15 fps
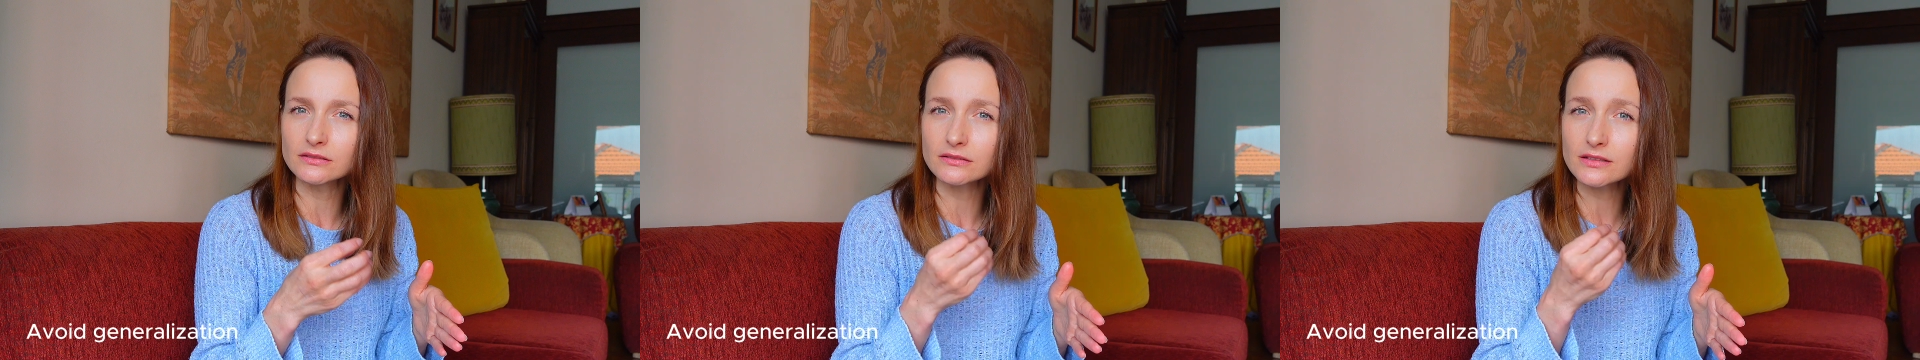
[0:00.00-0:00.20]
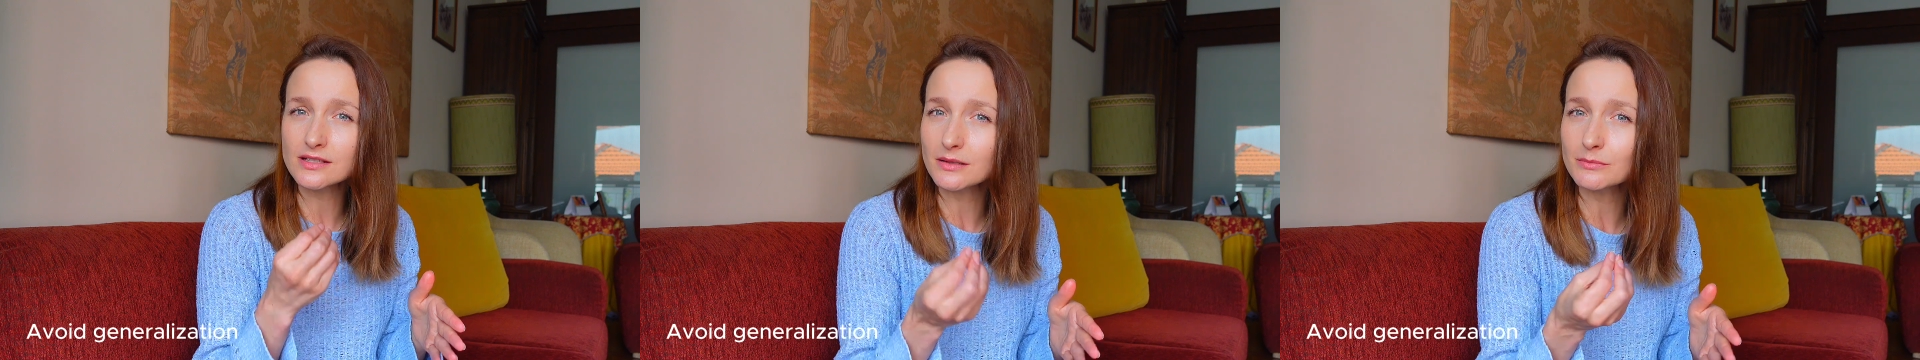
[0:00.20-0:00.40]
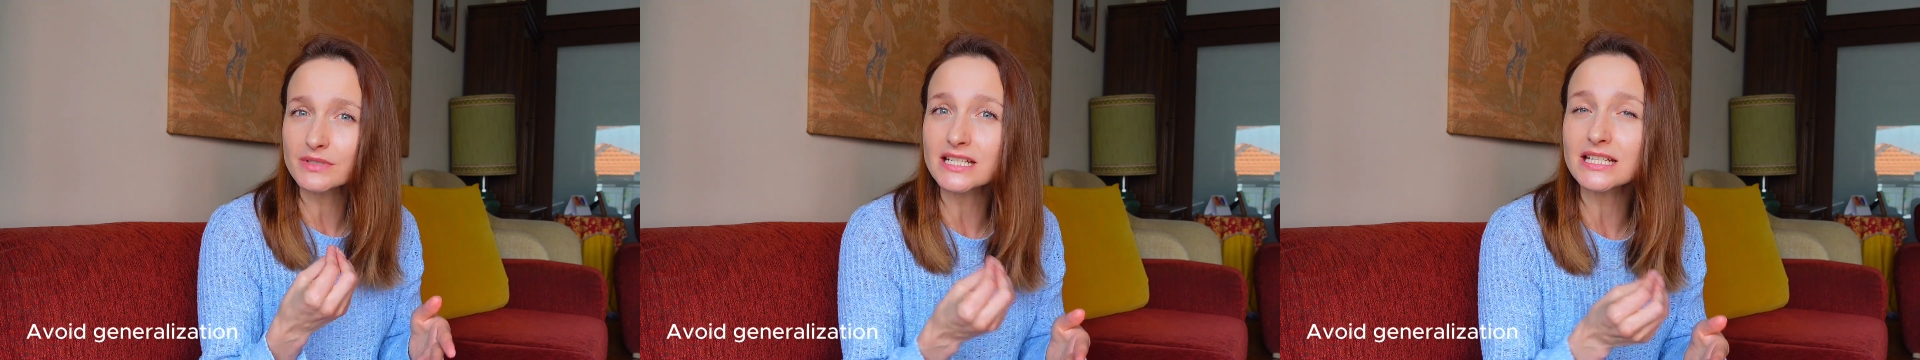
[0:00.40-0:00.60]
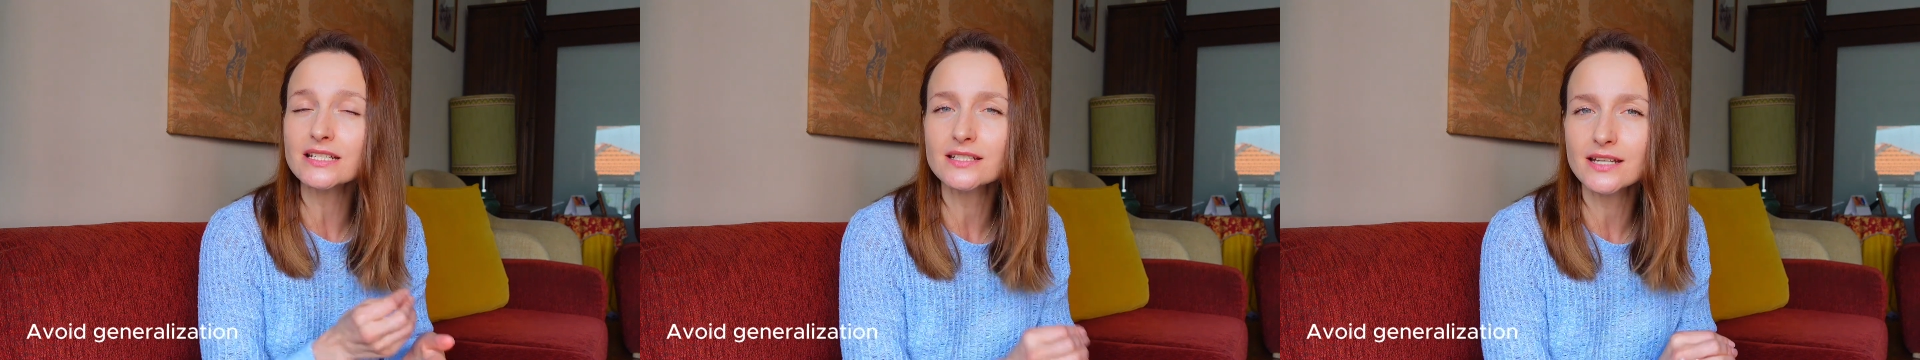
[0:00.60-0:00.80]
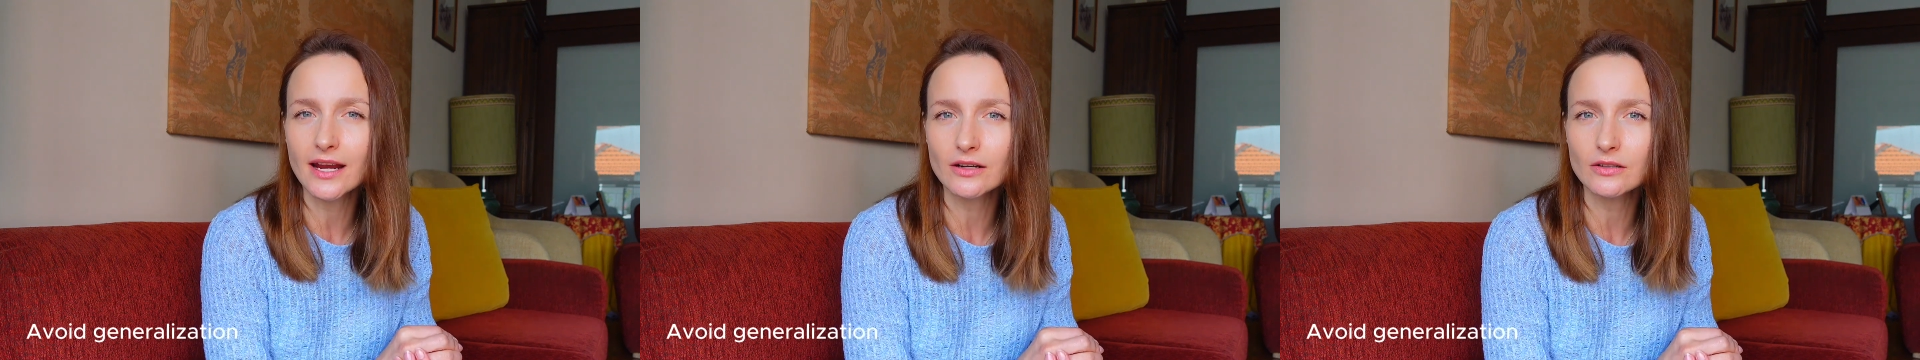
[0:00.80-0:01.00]
some
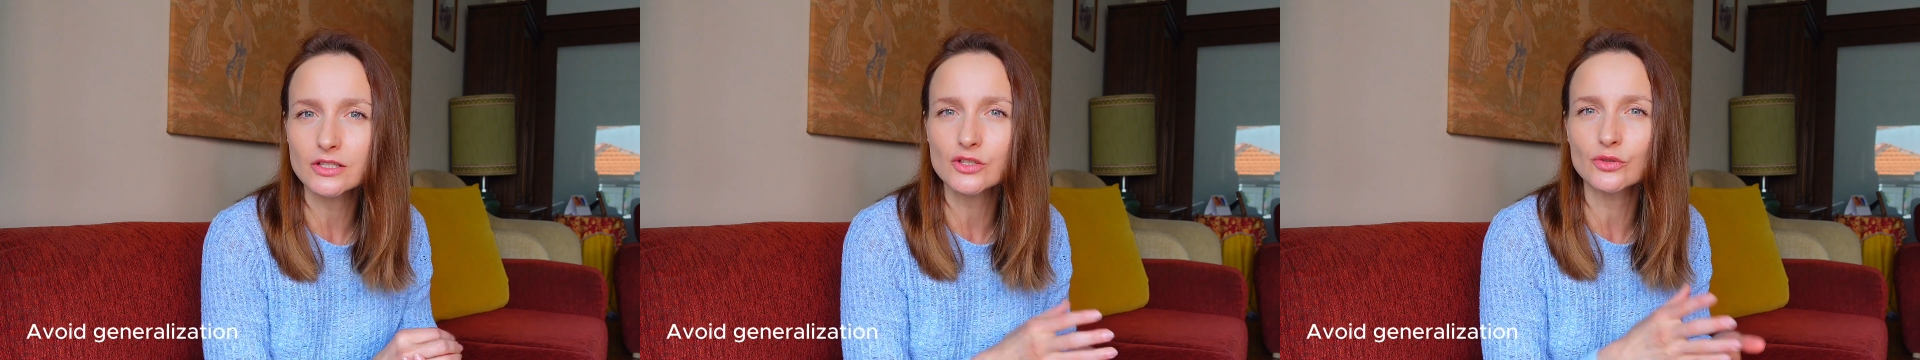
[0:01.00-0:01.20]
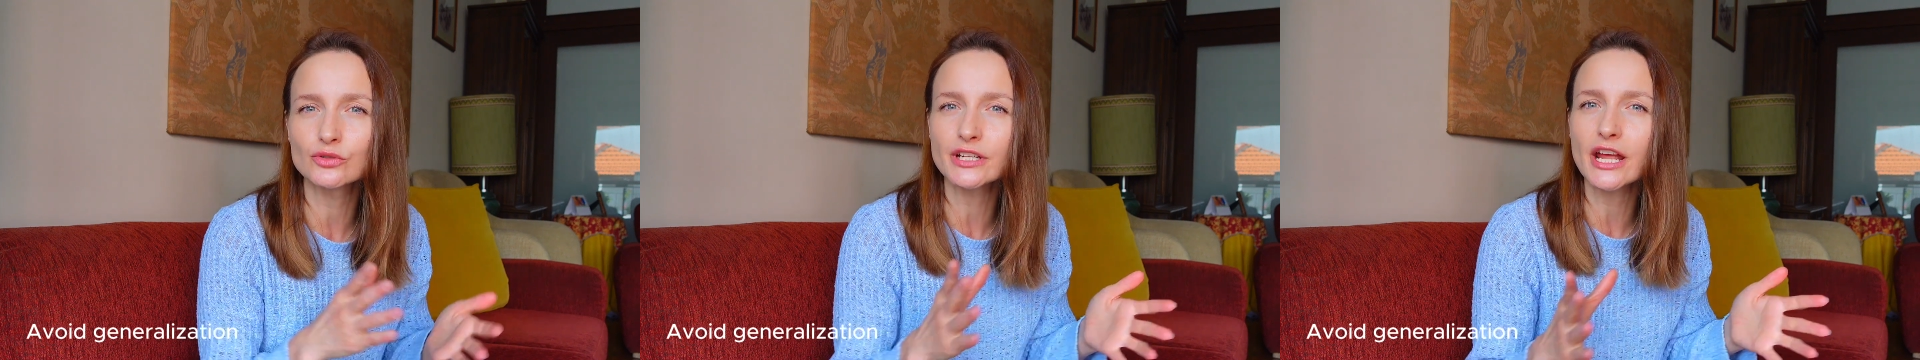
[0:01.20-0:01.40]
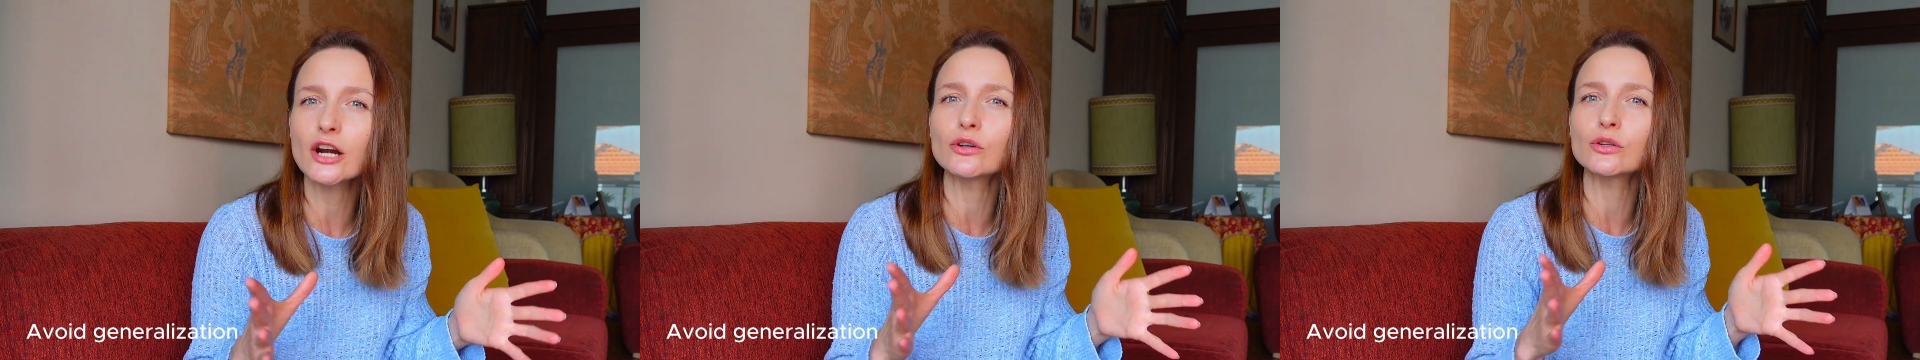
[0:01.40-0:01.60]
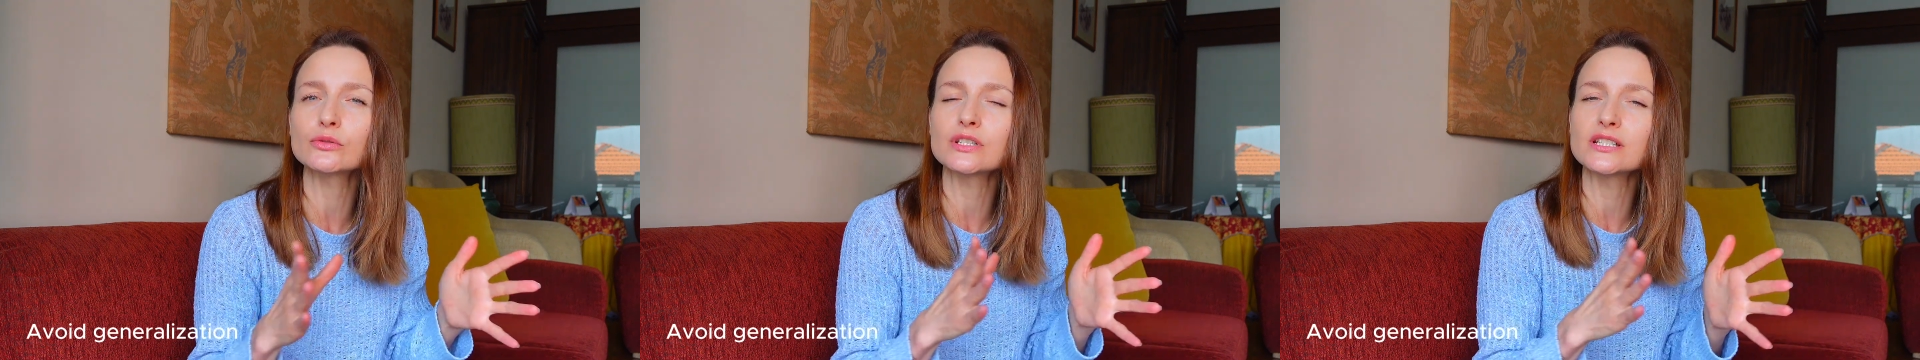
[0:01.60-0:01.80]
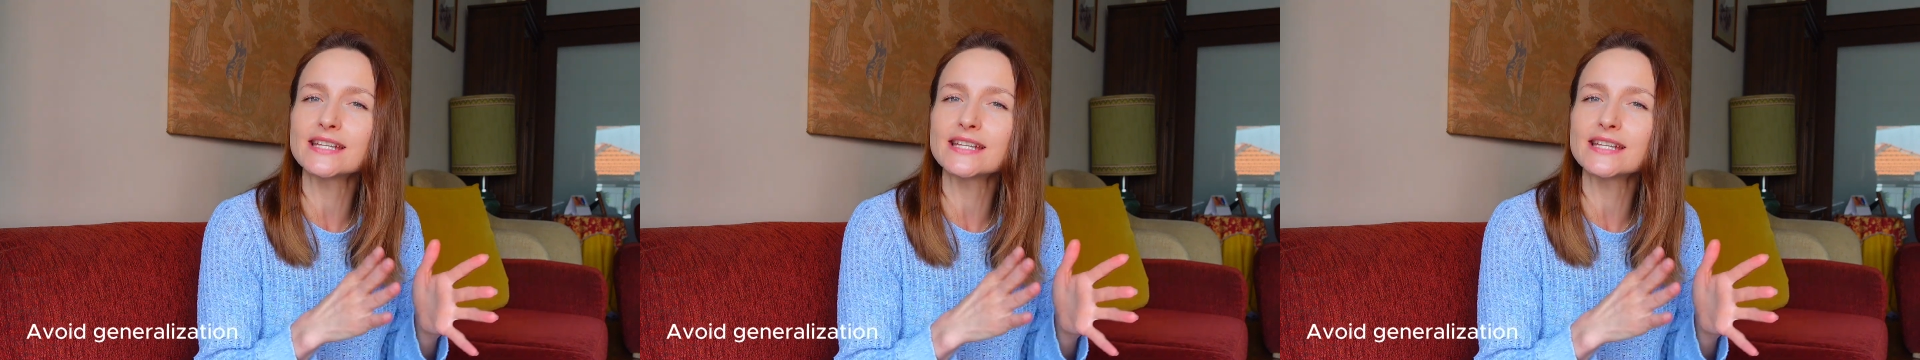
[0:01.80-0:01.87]
details to narrow